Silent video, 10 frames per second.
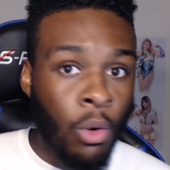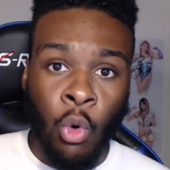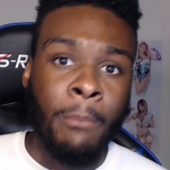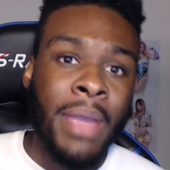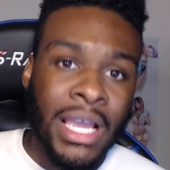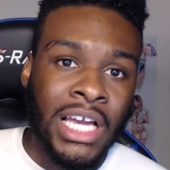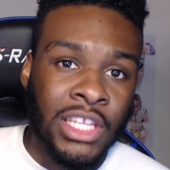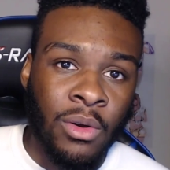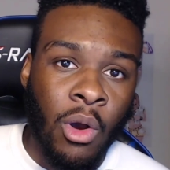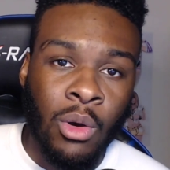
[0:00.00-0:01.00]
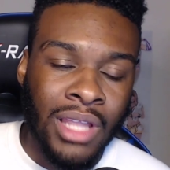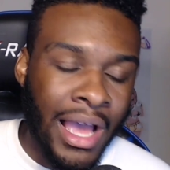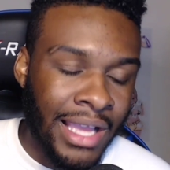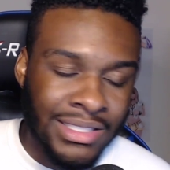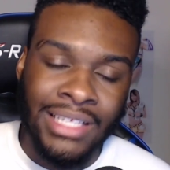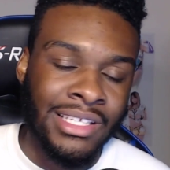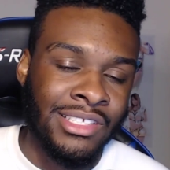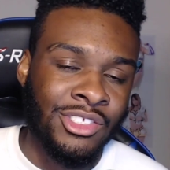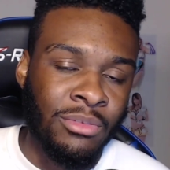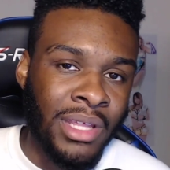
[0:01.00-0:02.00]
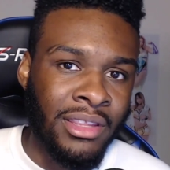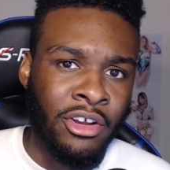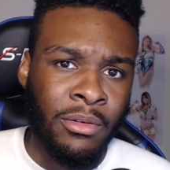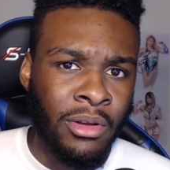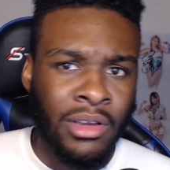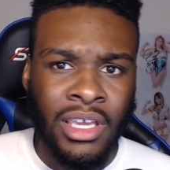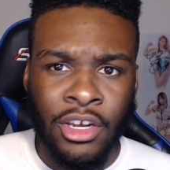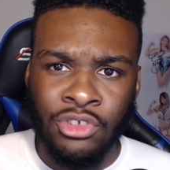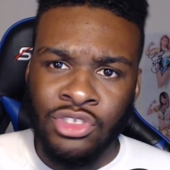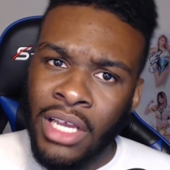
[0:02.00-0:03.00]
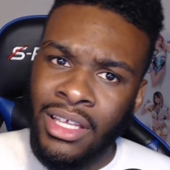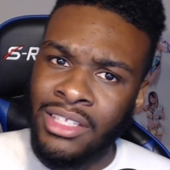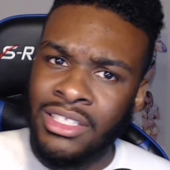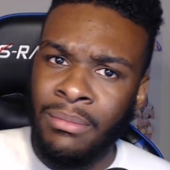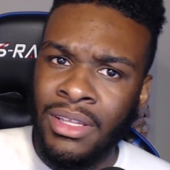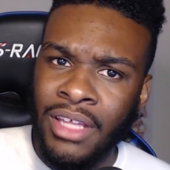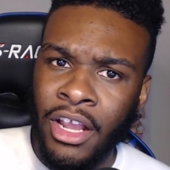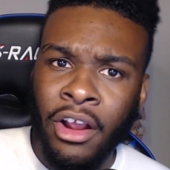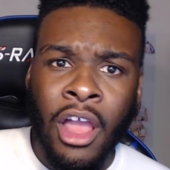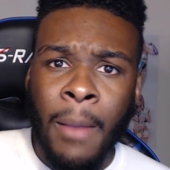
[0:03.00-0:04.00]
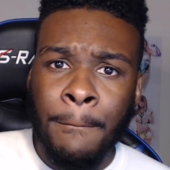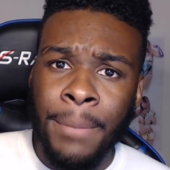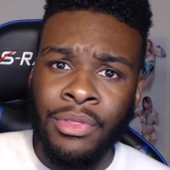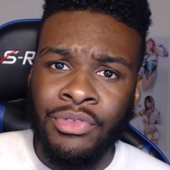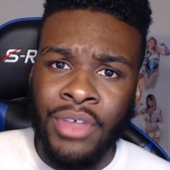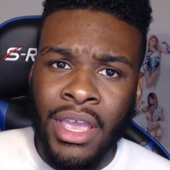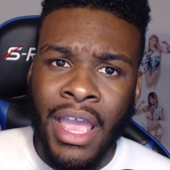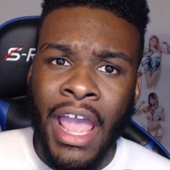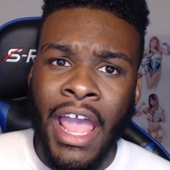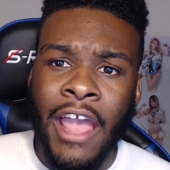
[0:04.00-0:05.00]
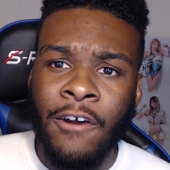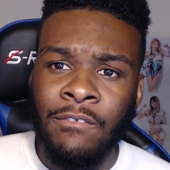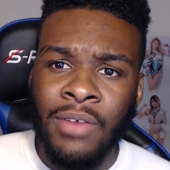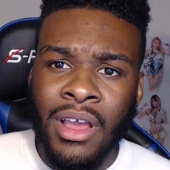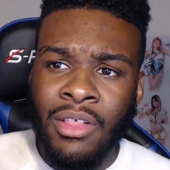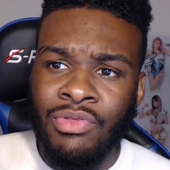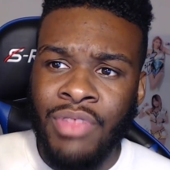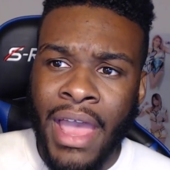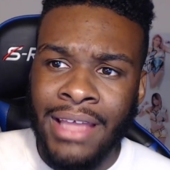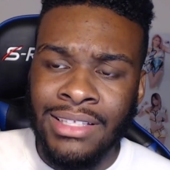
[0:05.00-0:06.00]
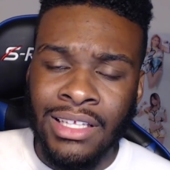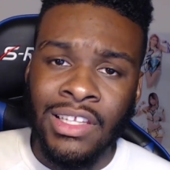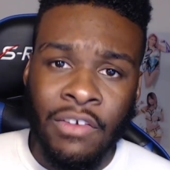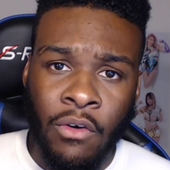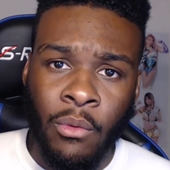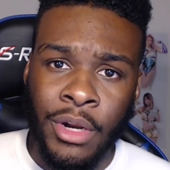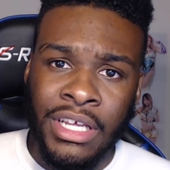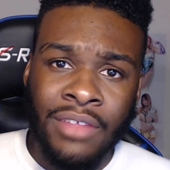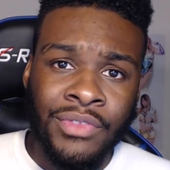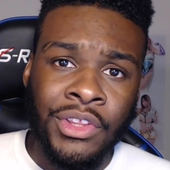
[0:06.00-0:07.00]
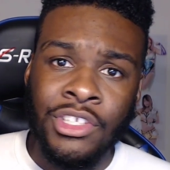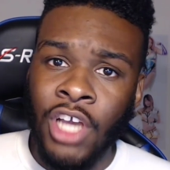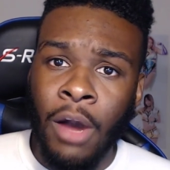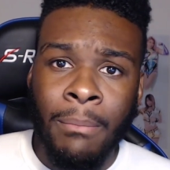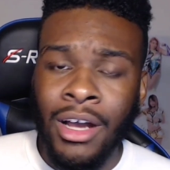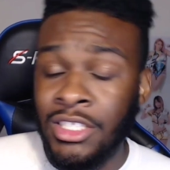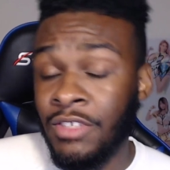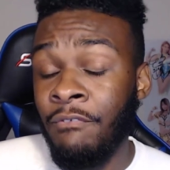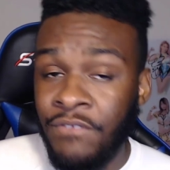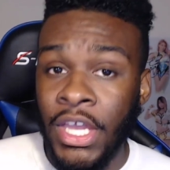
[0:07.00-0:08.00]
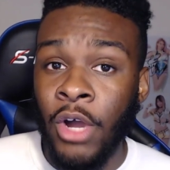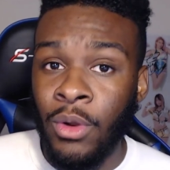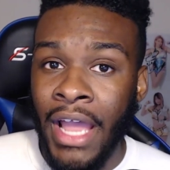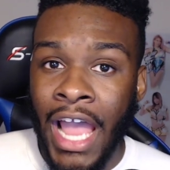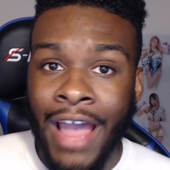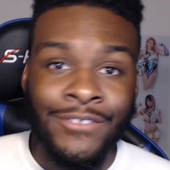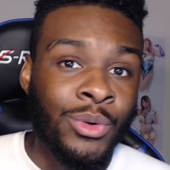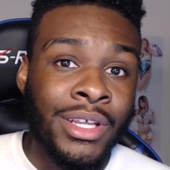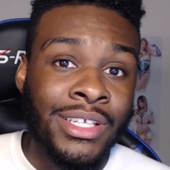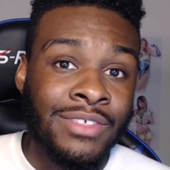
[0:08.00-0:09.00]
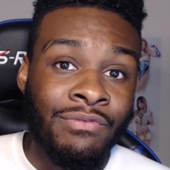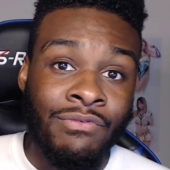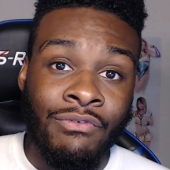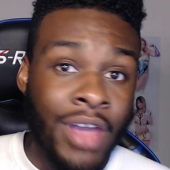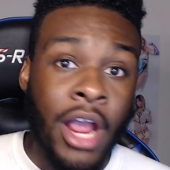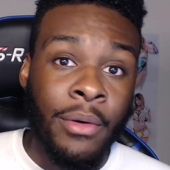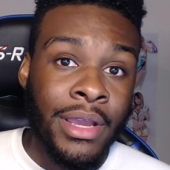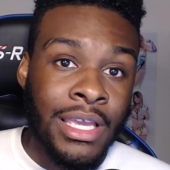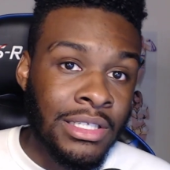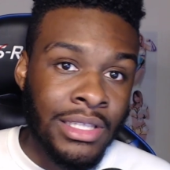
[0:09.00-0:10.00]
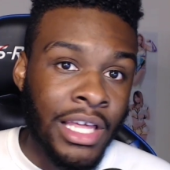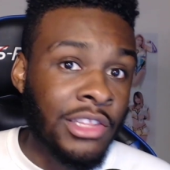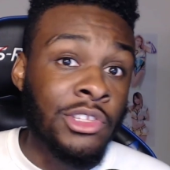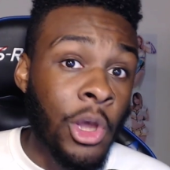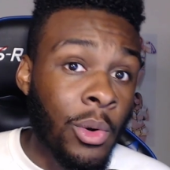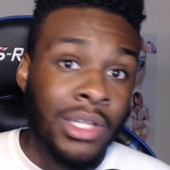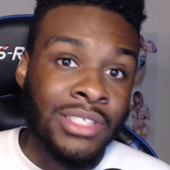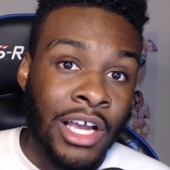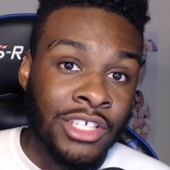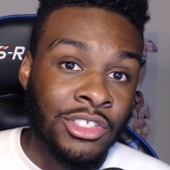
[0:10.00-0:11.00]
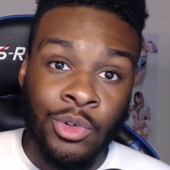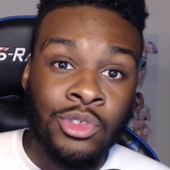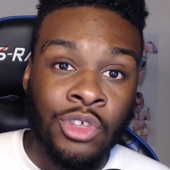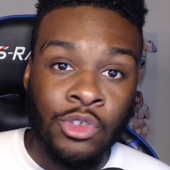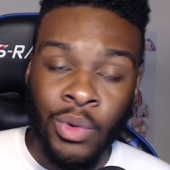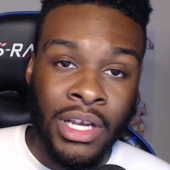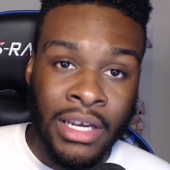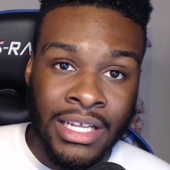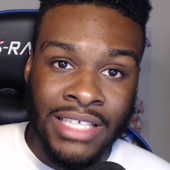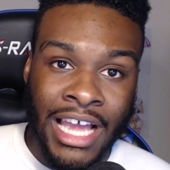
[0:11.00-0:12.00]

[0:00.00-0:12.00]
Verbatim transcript: or making their own lines. I like to assume that they're interjecting some in there, but they have that delivery that the Young Bucks fail to have. So it is very easy, like no discussion, the Usos win in this